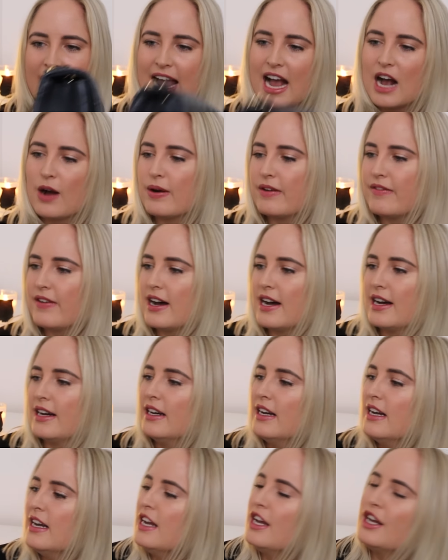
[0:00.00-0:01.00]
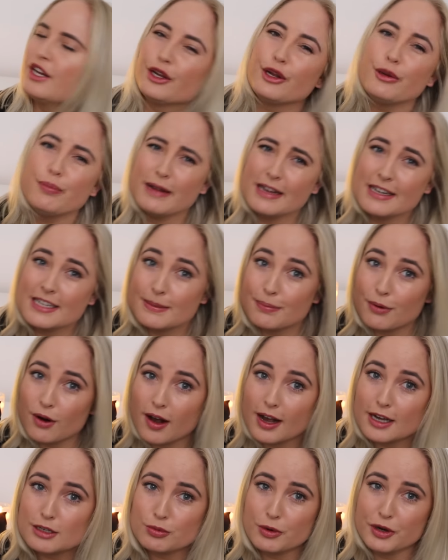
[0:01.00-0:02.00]
However, you'd be
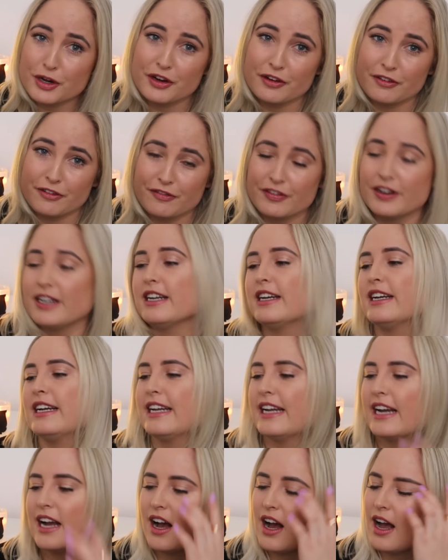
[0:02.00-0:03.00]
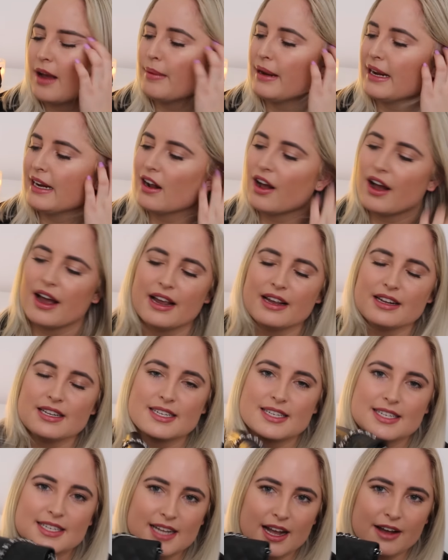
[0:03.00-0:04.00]
surprised what you can fit in here. I mean, I
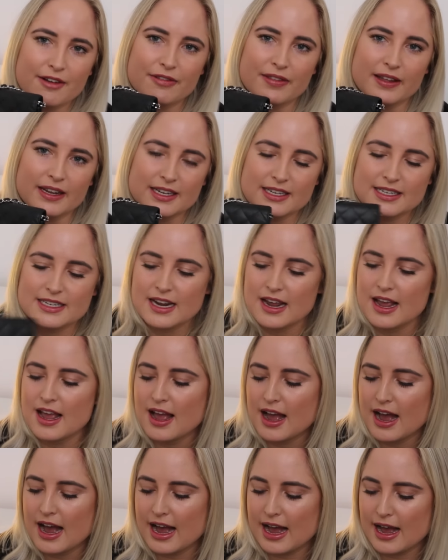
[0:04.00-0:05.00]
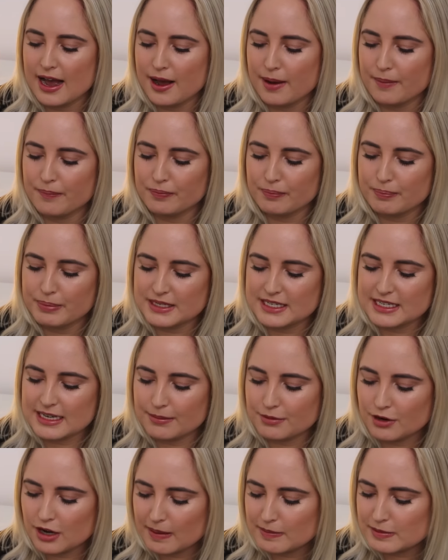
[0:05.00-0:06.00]
stuff this, but
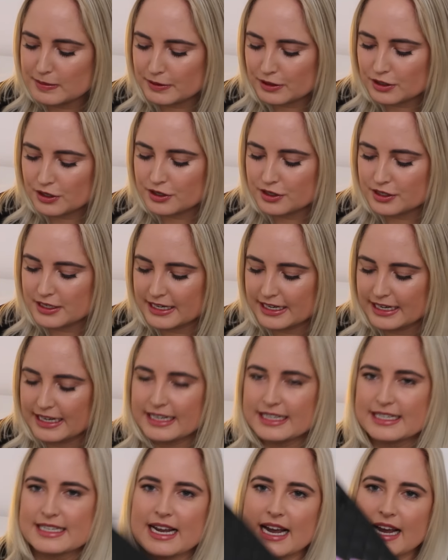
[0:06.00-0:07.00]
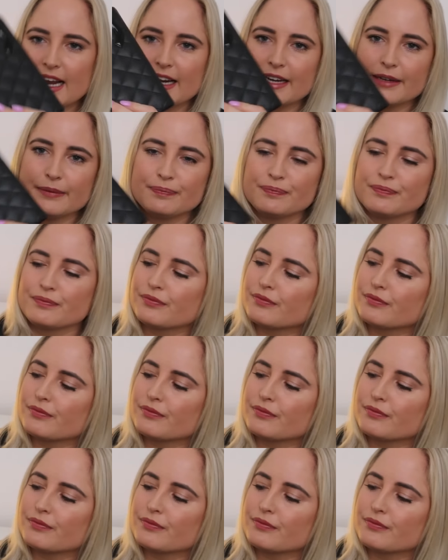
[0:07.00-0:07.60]
sometimes because it is a